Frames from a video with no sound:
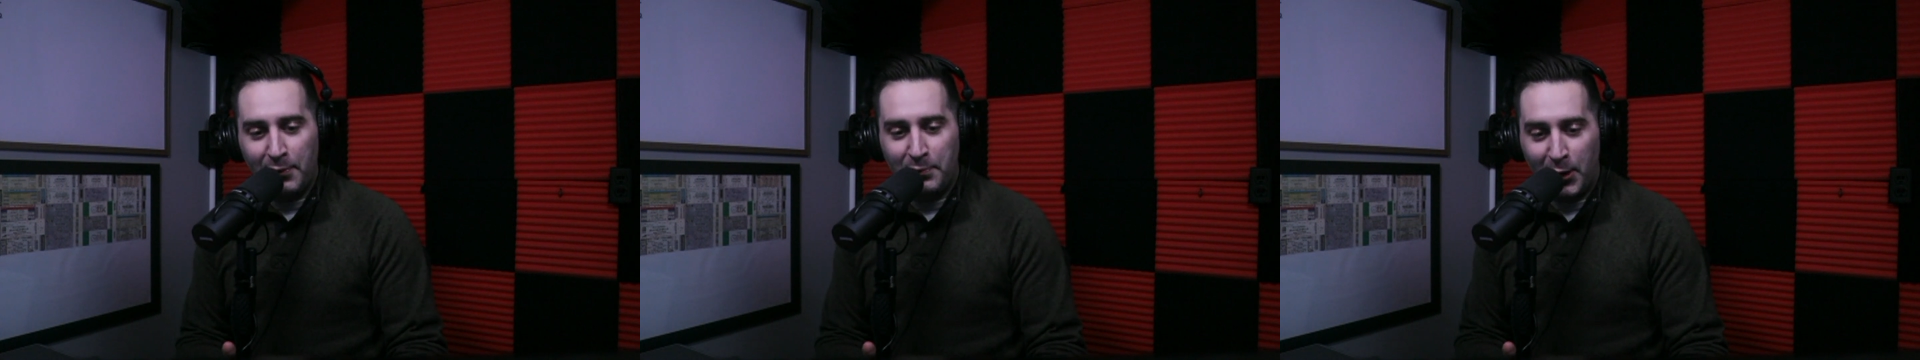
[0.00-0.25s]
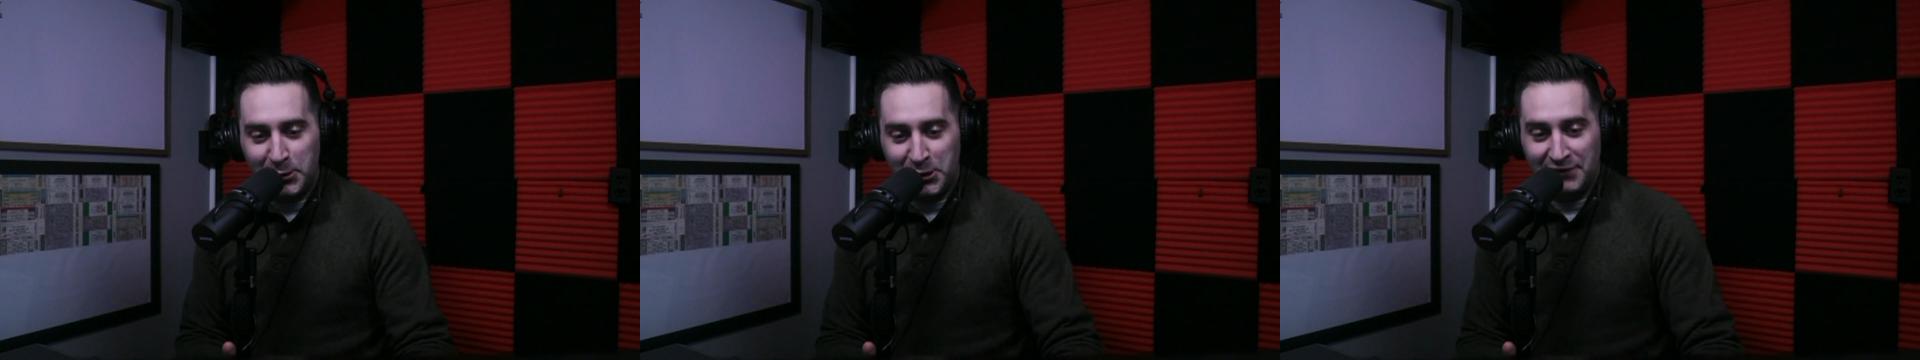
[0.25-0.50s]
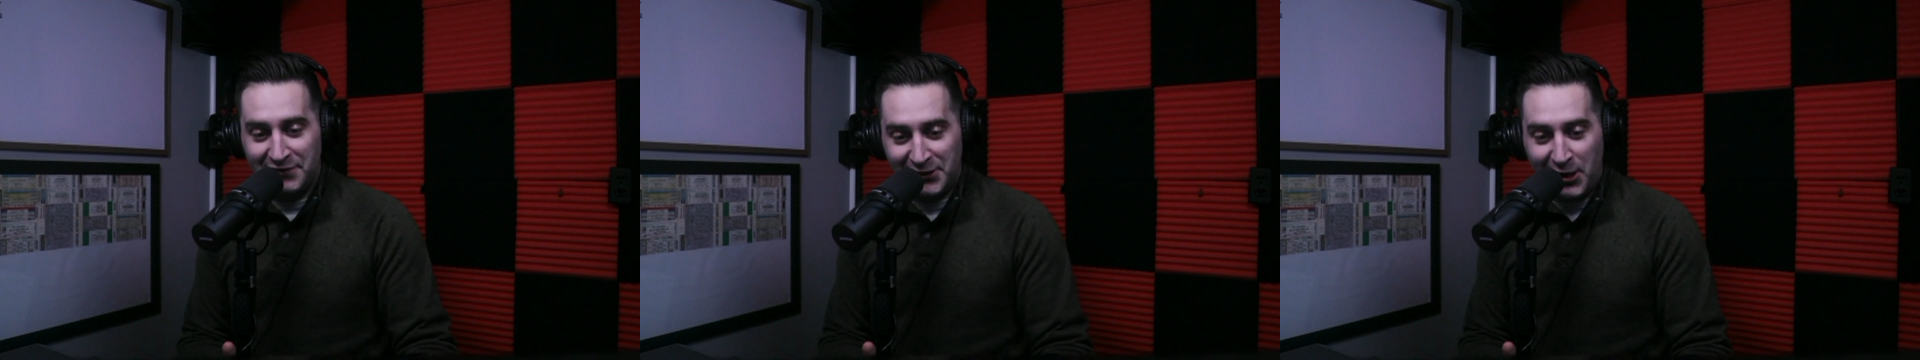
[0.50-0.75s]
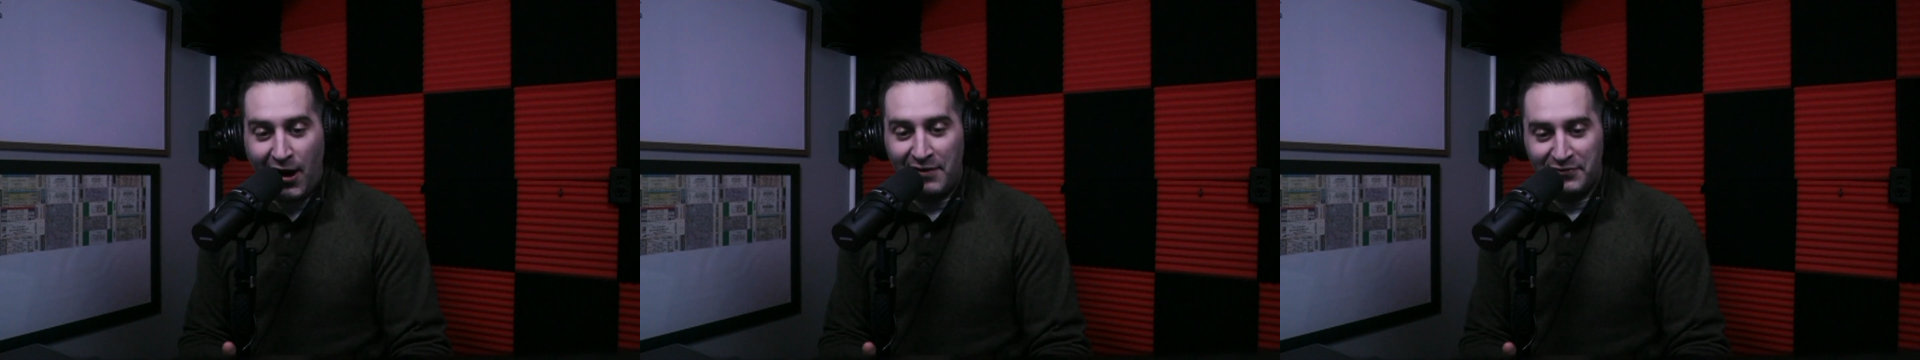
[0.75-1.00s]
a bunch of
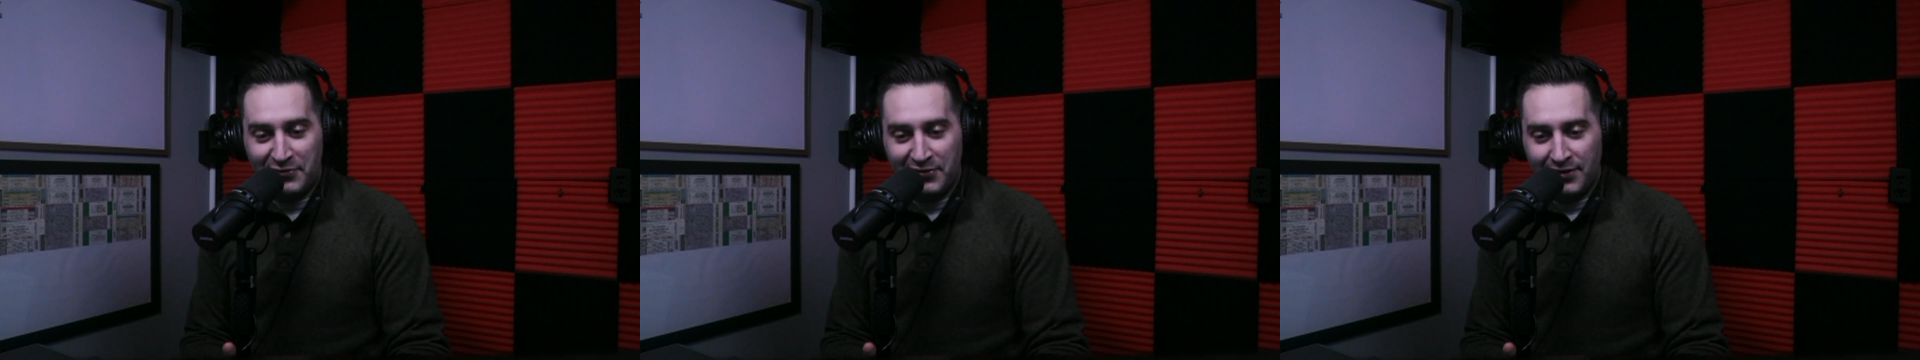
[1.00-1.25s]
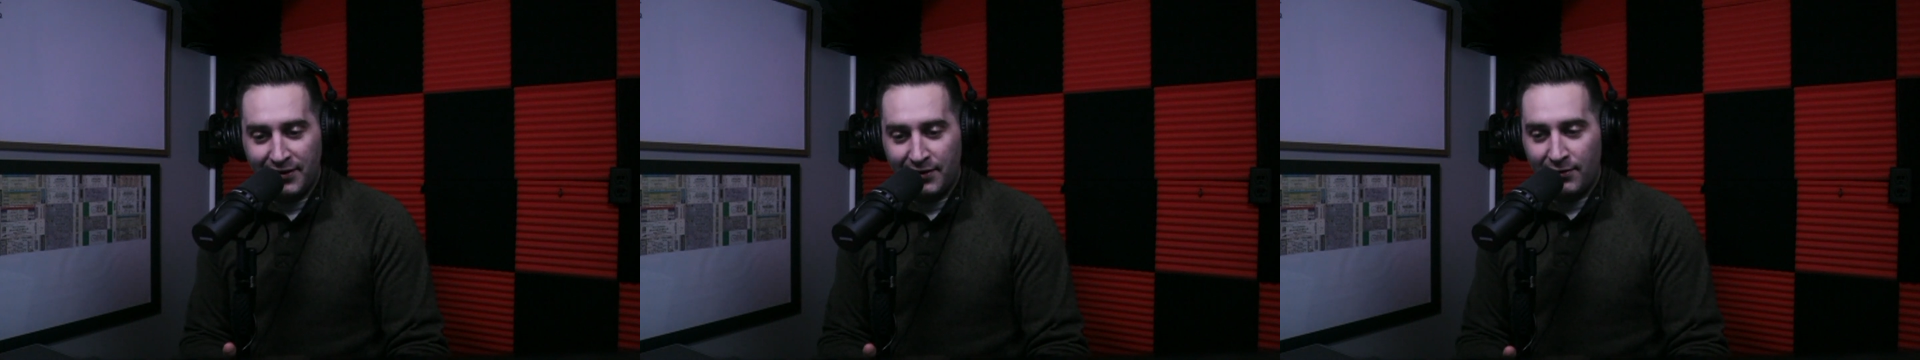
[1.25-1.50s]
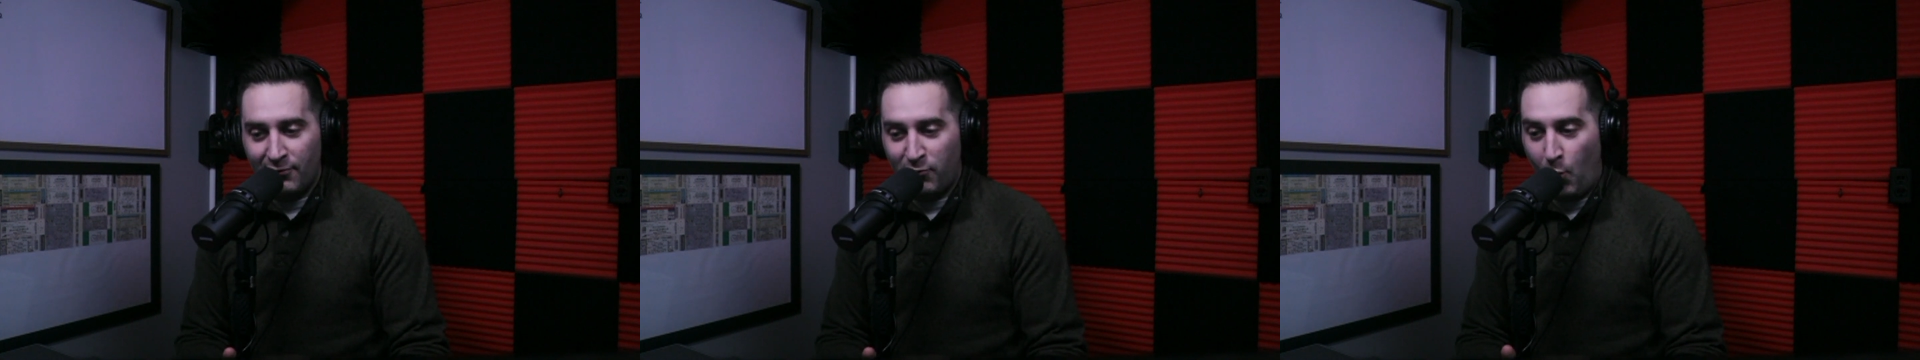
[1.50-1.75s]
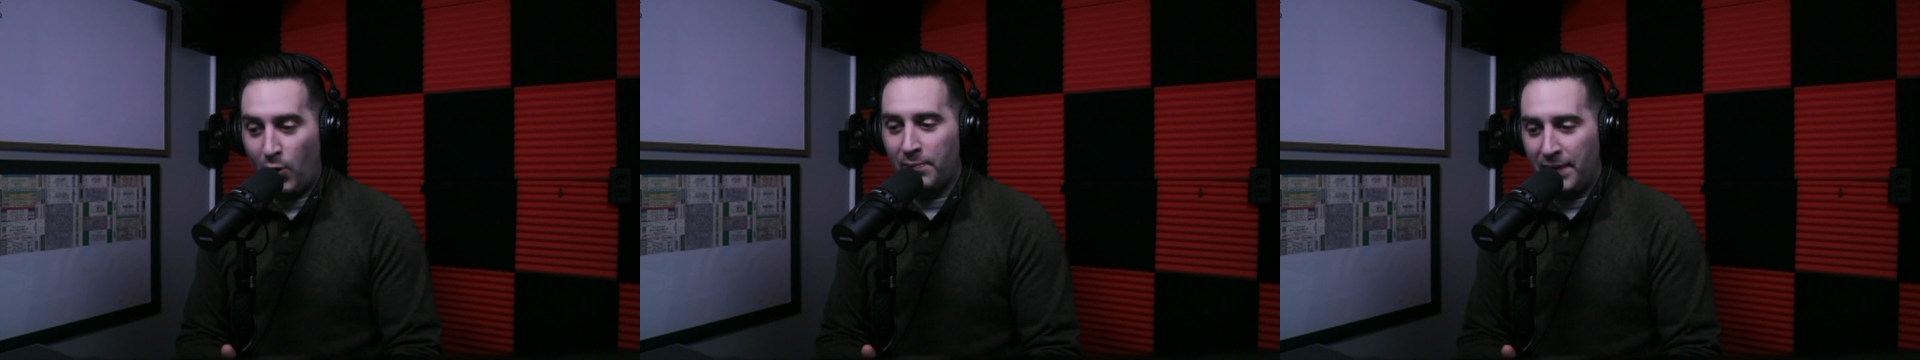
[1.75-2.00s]
stuff
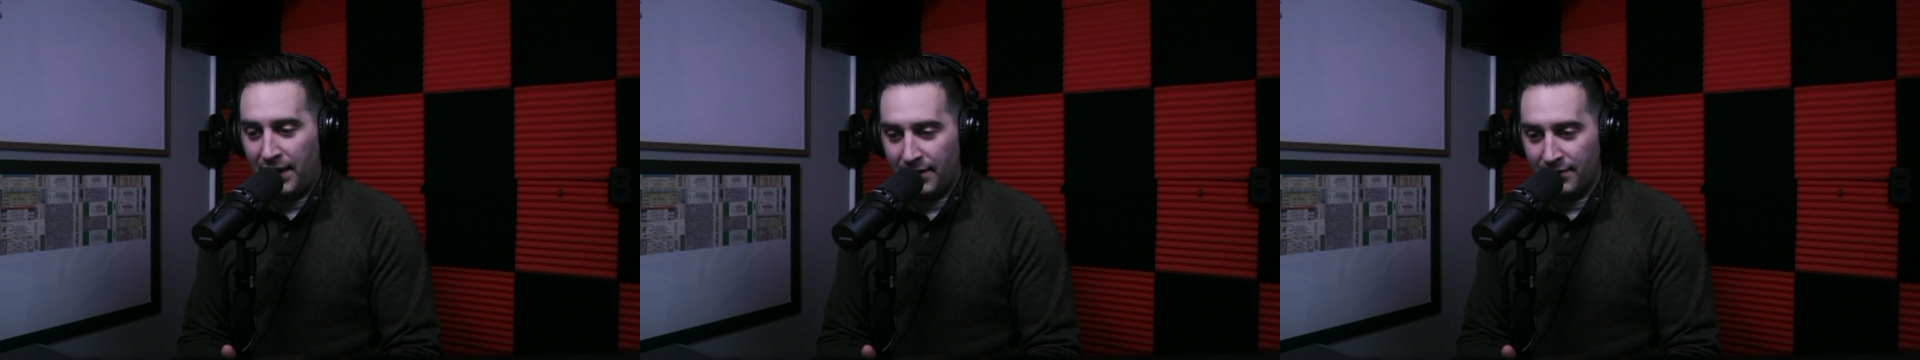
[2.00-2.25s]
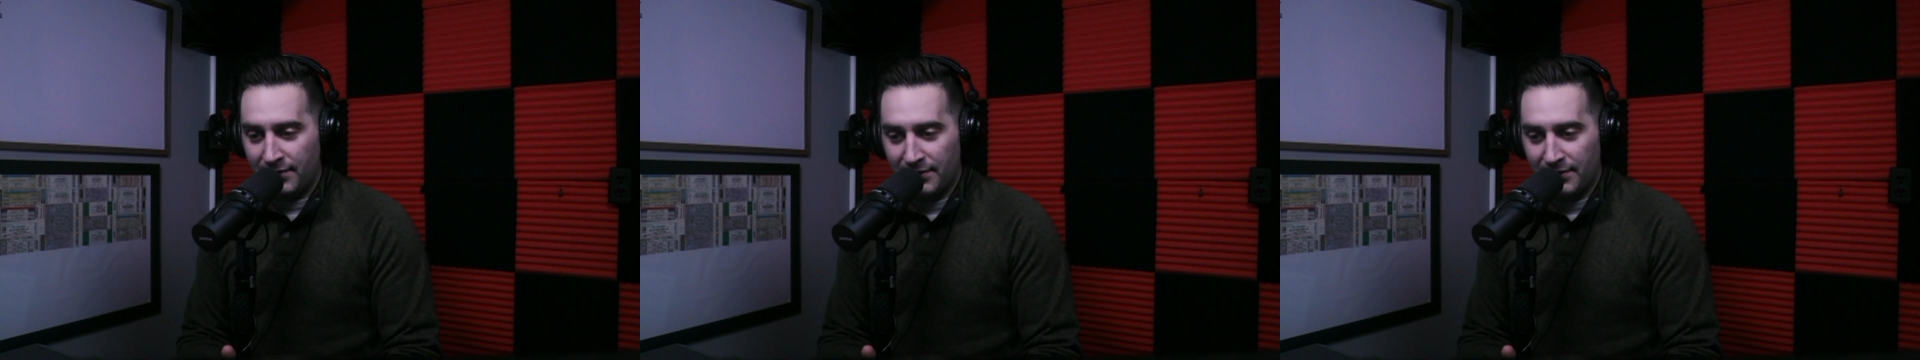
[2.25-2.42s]
for me